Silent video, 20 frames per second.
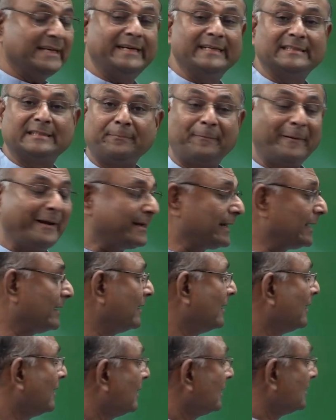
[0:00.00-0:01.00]

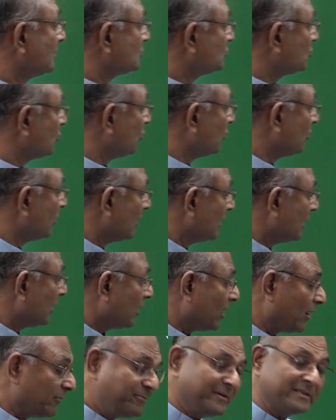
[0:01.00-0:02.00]
dissipated. So
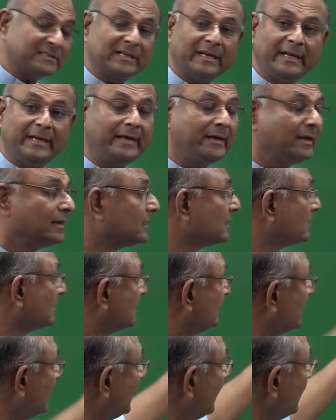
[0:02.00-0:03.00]
obviously
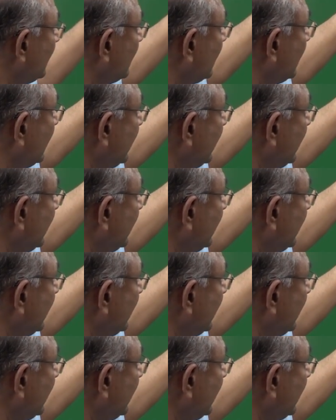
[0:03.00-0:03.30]
the